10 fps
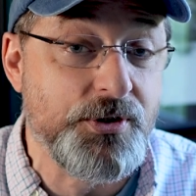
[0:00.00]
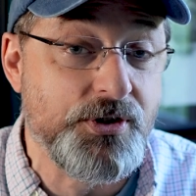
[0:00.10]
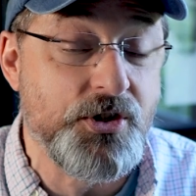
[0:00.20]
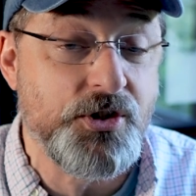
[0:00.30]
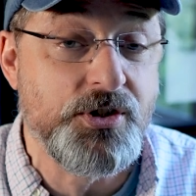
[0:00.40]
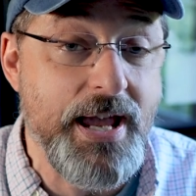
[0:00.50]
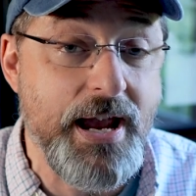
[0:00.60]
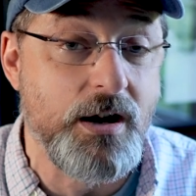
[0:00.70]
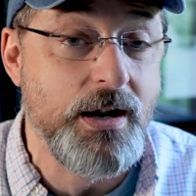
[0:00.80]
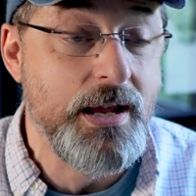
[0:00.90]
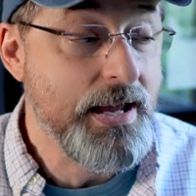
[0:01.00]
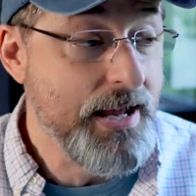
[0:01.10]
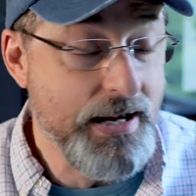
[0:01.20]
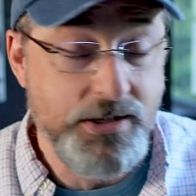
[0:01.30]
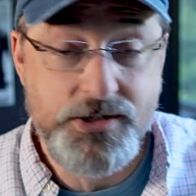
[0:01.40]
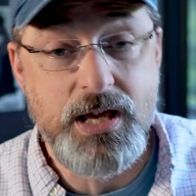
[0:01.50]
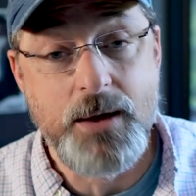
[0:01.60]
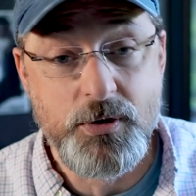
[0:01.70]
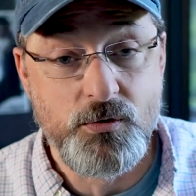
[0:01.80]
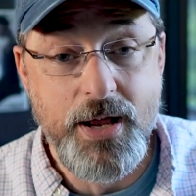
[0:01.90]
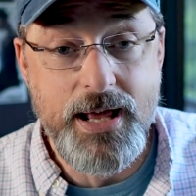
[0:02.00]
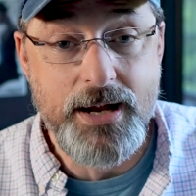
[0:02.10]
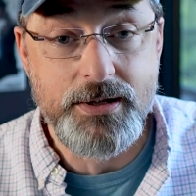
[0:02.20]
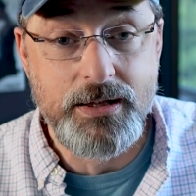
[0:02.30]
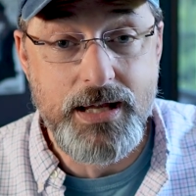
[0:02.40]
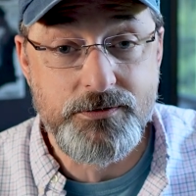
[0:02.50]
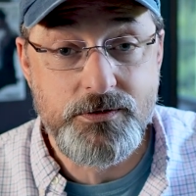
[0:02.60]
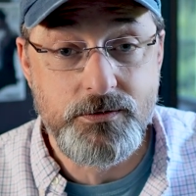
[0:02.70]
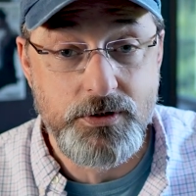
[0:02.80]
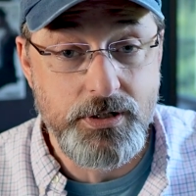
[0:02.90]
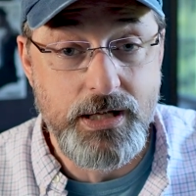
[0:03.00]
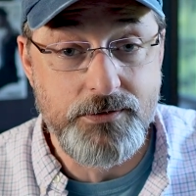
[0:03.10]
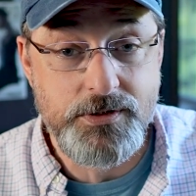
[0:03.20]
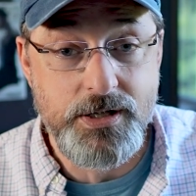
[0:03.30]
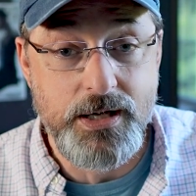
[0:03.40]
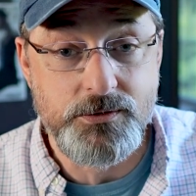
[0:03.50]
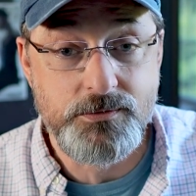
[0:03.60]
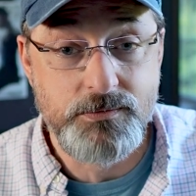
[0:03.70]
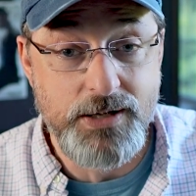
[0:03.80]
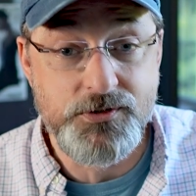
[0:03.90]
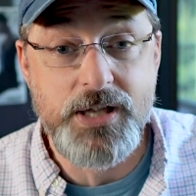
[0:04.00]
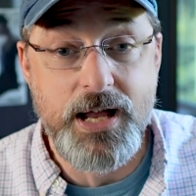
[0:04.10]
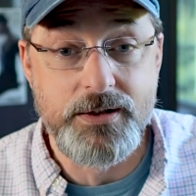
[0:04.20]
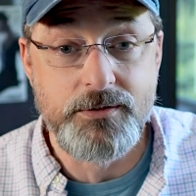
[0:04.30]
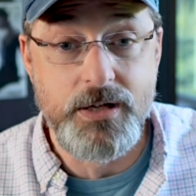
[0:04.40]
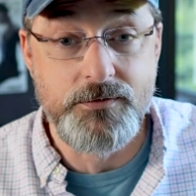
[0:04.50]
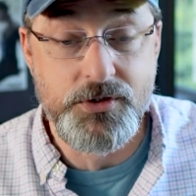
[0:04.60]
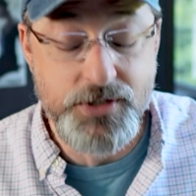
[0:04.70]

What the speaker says: is the snare, and it's coming right out of the left side of the